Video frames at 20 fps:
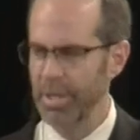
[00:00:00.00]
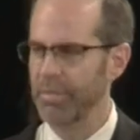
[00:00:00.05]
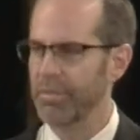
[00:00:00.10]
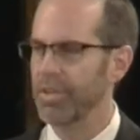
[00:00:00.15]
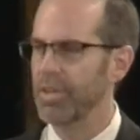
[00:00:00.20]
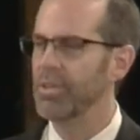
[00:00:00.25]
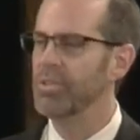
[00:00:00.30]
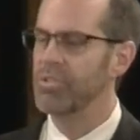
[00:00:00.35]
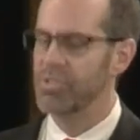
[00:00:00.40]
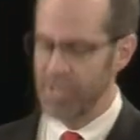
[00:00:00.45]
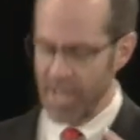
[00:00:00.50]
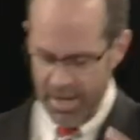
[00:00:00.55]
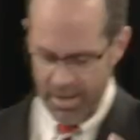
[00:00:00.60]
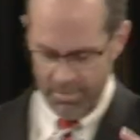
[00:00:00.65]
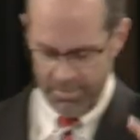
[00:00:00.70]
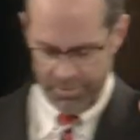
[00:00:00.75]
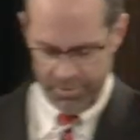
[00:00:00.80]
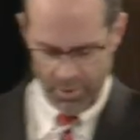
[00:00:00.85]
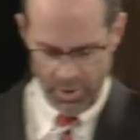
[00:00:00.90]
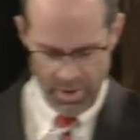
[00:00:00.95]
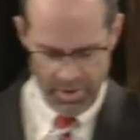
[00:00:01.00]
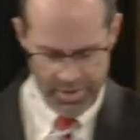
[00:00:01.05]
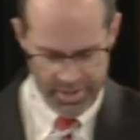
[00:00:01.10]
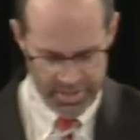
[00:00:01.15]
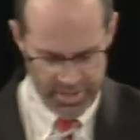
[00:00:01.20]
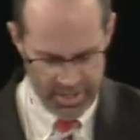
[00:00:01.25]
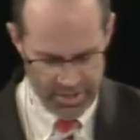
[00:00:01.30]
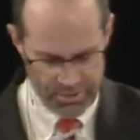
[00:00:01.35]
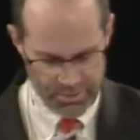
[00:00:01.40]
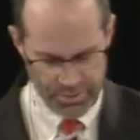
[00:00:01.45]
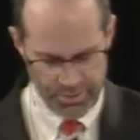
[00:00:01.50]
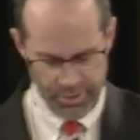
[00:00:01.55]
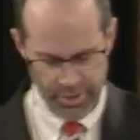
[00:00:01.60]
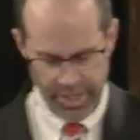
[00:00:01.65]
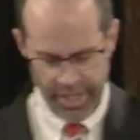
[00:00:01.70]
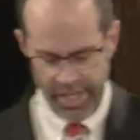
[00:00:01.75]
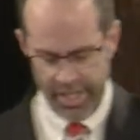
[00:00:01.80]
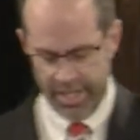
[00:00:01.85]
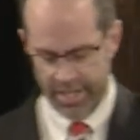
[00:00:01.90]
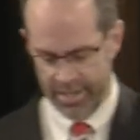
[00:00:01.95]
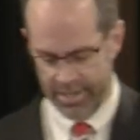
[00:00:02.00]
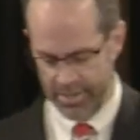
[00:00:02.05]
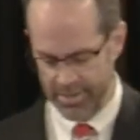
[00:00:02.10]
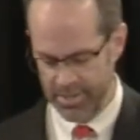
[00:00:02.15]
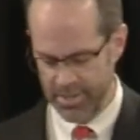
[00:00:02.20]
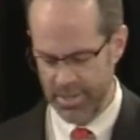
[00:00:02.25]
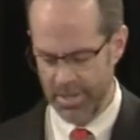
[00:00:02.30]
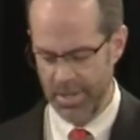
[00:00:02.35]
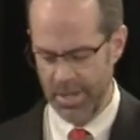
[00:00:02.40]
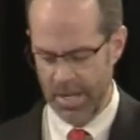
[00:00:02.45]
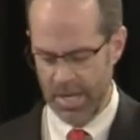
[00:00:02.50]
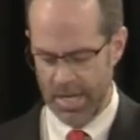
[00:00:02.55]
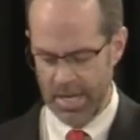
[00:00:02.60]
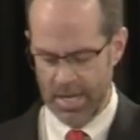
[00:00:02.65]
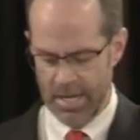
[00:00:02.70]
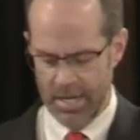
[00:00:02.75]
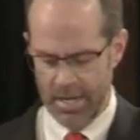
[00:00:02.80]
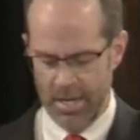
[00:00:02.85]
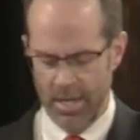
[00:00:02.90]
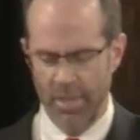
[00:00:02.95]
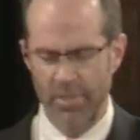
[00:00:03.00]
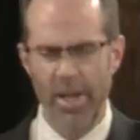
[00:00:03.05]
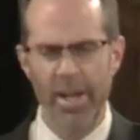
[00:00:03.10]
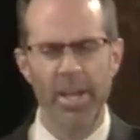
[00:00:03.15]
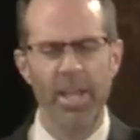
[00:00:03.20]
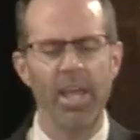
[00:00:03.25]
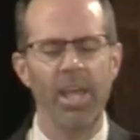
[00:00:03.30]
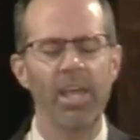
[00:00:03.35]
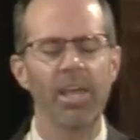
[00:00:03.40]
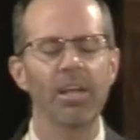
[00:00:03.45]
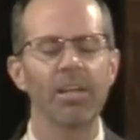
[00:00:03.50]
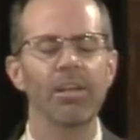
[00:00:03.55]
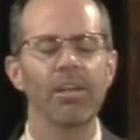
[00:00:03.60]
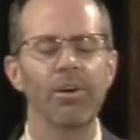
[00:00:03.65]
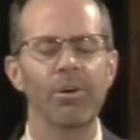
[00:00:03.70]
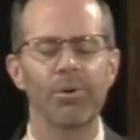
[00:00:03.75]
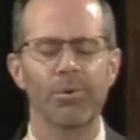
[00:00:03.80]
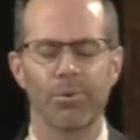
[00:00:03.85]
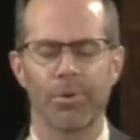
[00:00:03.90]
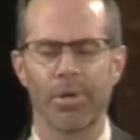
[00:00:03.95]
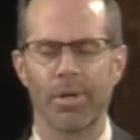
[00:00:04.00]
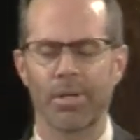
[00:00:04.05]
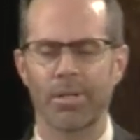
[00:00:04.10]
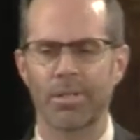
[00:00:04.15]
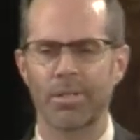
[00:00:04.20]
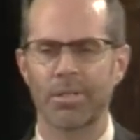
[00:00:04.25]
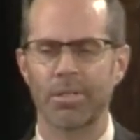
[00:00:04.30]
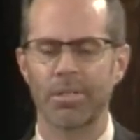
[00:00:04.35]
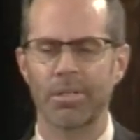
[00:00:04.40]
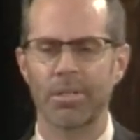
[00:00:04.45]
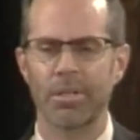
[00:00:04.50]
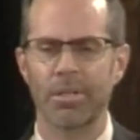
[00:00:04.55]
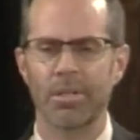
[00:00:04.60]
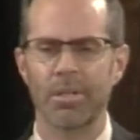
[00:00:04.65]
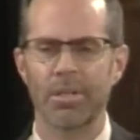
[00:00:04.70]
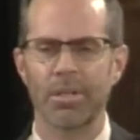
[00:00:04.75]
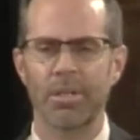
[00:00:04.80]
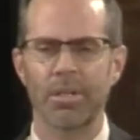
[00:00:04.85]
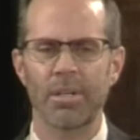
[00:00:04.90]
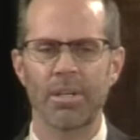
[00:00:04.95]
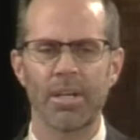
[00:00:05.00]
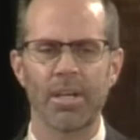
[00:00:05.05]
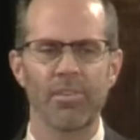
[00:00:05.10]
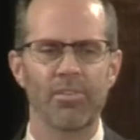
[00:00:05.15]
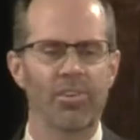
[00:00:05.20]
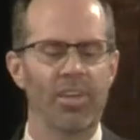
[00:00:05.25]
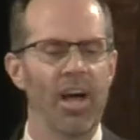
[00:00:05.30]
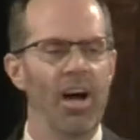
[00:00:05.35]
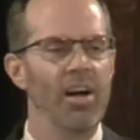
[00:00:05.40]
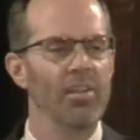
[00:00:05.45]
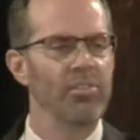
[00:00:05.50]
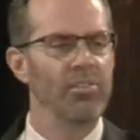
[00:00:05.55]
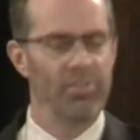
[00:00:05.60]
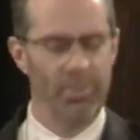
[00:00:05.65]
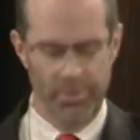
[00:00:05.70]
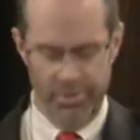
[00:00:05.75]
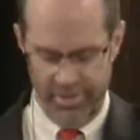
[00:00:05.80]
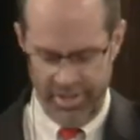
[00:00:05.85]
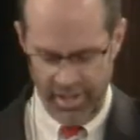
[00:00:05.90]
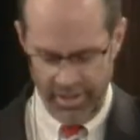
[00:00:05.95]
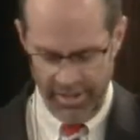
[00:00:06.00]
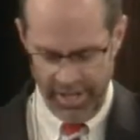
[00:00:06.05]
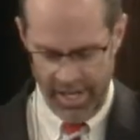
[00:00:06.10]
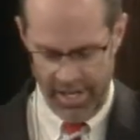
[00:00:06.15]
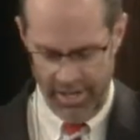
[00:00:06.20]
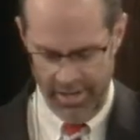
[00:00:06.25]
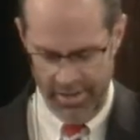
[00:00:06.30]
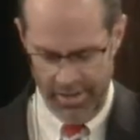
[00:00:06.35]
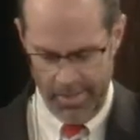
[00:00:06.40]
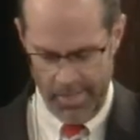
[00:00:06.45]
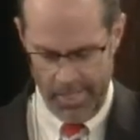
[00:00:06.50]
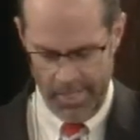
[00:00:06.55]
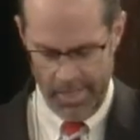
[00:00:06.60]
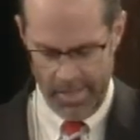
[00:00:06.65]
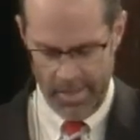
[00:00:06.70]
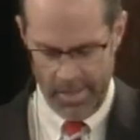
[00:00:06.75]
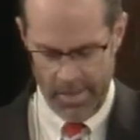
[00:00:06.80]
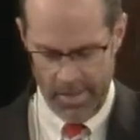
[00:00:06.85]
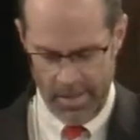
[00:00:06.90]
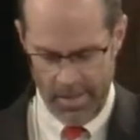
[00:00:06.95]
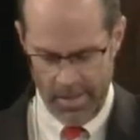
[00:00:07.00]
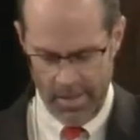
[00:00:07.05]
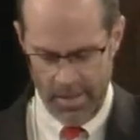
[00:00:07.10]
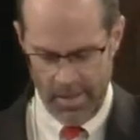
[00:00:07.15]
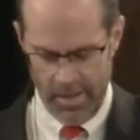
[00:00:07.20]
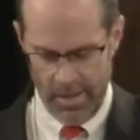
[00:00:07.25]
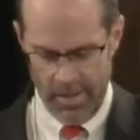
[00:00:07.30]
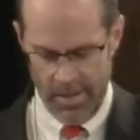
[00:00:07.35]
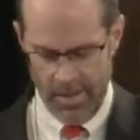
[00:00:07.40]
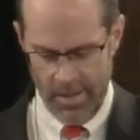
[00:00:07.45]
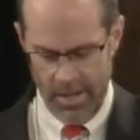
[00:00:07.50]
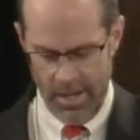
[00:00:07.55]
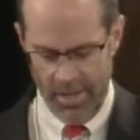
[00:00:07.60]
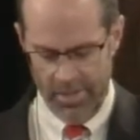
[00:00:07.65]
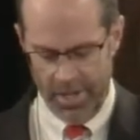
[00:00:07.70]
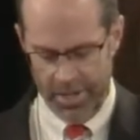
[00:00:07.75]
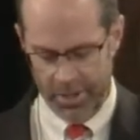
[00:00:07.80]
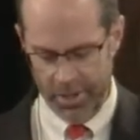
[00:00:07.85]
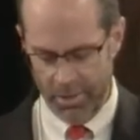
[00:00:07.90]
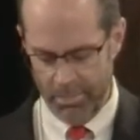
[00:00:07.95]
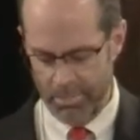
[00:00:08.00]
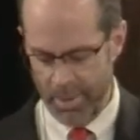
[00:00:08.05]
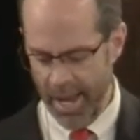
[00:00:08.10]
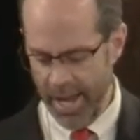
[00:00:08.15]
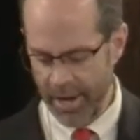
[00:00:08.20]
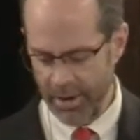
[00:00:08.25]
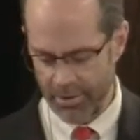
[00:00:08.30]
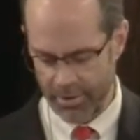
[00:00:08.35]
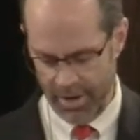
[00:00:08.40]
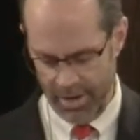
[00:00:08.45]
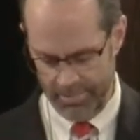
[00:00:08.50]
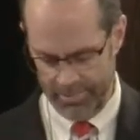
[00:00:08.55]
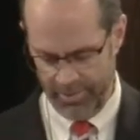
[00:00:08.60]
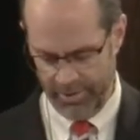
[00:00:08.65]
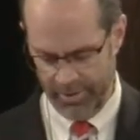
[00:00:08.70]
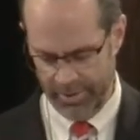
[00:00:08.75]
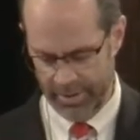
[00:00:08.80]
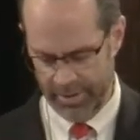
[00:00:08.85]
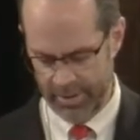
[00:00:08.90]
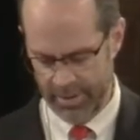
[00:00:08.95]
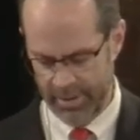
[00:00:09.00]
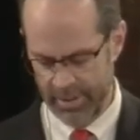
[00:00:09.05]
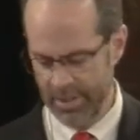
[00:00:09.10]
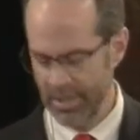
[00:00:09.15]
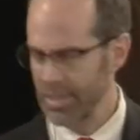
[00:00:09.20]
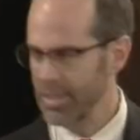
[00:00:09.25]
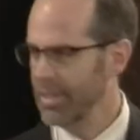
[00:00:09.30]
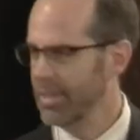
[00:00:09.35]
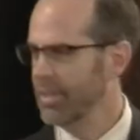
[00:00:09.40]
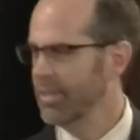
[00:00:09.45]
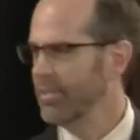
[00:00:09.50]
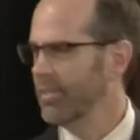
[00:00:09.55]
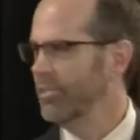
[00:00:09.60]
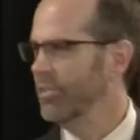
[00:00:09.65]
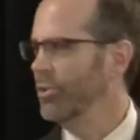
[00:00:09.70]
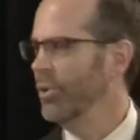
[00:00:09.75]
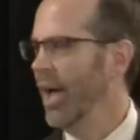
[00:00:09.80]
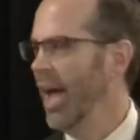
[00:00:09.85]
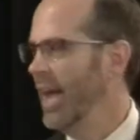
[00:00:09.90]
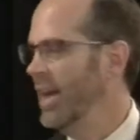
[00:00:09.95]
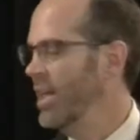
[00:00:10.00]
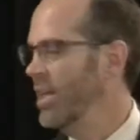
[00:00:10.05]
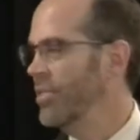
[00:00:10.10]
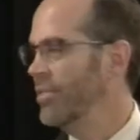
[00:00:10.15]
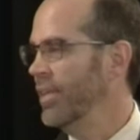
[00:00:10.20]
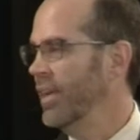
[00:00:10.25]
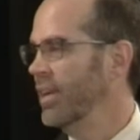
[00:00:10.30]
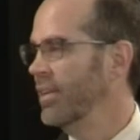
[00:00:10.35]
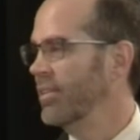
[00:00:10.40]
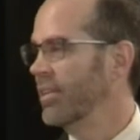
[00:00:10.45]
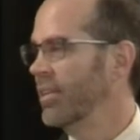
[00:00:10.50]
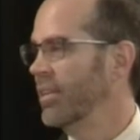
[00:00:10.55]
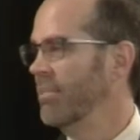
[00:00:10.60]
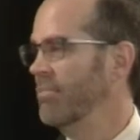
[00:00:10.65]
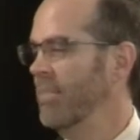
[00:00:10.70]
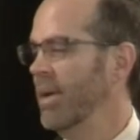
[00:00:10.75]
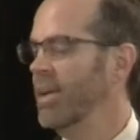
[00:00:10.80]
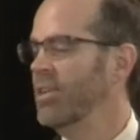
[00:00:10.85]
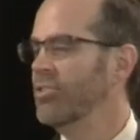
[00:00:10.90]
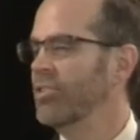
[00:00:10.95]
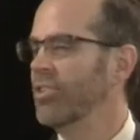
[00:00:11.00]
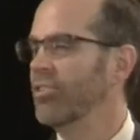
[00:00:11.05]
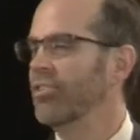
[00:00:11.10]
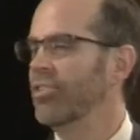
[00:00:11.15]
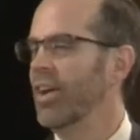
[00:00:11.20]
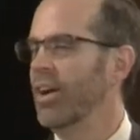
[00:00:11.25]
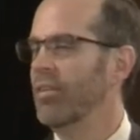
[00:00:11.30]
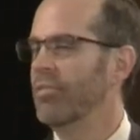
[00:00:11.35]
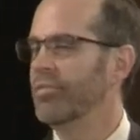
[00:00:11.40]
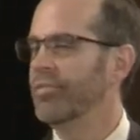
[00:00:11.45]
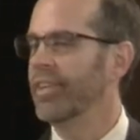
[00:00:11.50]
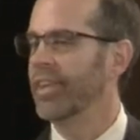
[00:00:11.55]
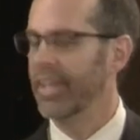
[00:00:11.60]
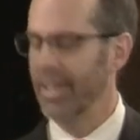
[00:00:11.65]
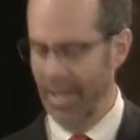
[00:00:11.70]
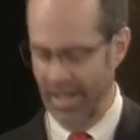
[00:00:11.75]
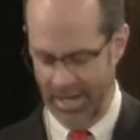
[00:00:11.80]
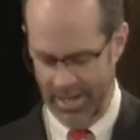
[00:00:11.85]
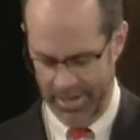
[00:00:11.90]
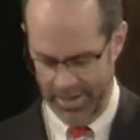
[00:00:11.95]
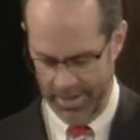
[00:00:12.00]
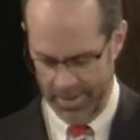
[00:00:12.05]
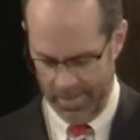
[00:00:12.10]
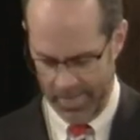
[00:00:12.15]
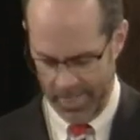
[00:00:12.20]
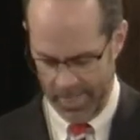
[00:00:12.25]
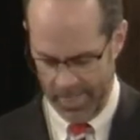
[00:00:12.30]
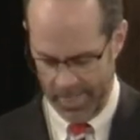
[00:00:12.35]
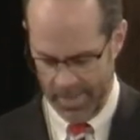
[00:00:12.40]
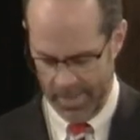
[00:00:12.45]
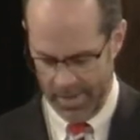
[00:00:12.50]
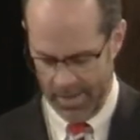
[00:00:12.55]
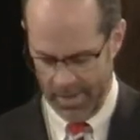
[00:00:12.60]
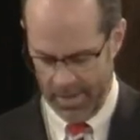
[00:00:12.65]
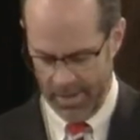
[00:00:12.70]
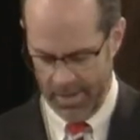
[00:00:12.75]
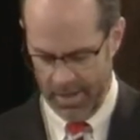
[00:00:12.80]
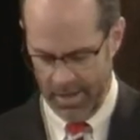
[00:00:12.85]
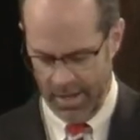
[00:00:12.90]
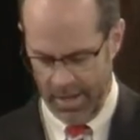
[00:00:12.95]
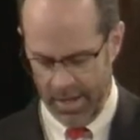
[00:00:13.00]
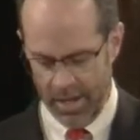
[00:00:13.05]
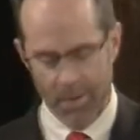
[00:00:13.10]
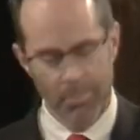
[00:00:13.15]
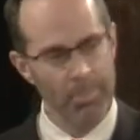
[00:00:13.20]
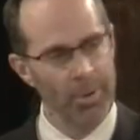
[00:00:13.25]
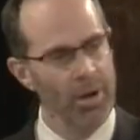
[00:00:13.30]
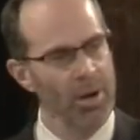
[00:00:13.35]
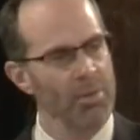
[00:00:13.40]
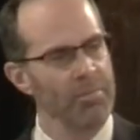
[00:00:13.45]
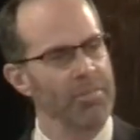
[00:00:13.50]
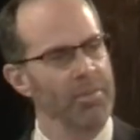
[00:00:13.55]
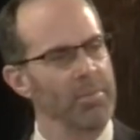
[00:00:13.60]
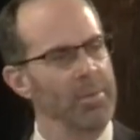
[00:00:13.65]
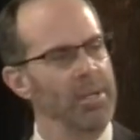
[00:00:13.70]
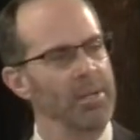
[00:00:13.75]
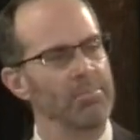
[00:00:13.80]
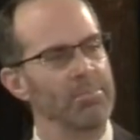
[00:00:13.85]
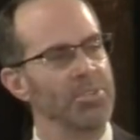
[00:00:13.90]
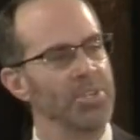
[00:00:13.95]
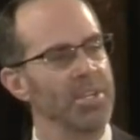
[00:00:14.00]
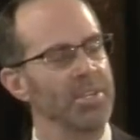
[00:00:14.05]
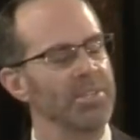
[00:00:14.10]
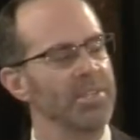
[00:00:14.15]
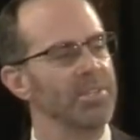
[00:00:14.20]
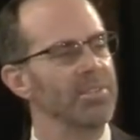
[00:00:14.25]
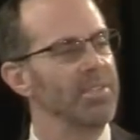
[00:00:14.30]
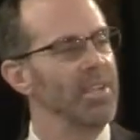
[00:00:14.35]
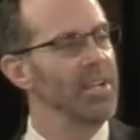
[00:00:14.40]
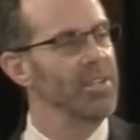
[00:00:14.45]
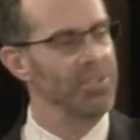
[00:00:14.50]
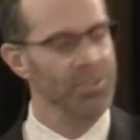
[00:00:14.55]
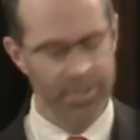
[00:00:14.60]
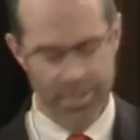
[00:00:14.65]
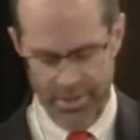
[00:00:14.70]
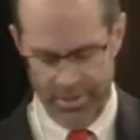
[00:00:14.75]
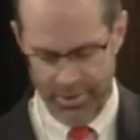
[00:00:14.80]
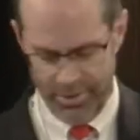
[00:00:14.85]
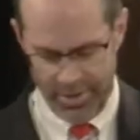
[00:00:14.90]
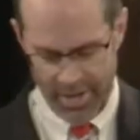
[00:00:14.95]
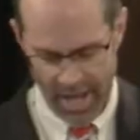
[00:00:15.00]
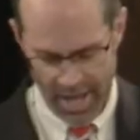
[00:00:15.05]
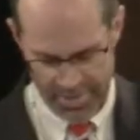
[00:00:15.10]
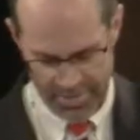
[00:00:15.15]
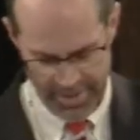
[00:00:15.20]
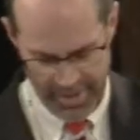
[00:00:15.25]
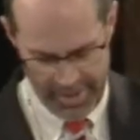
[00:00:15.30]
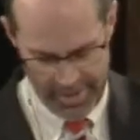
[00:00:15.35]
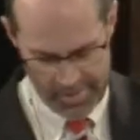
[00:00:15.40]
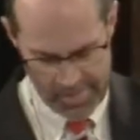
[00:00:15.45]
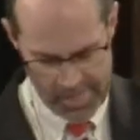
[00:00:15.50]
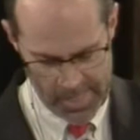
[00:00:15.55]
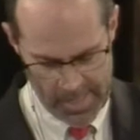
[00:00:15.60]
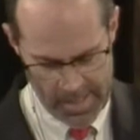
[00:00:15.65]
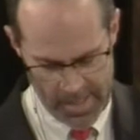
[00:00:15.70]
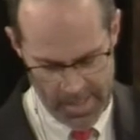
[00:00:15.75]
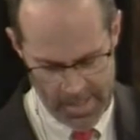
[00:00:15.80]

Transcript: But if you set him forth as he truly is, that he alone is God's soterion, and that you're bankrupt to do anything to commend yourself to God. And apart from him, Jesus said, you can do nothing.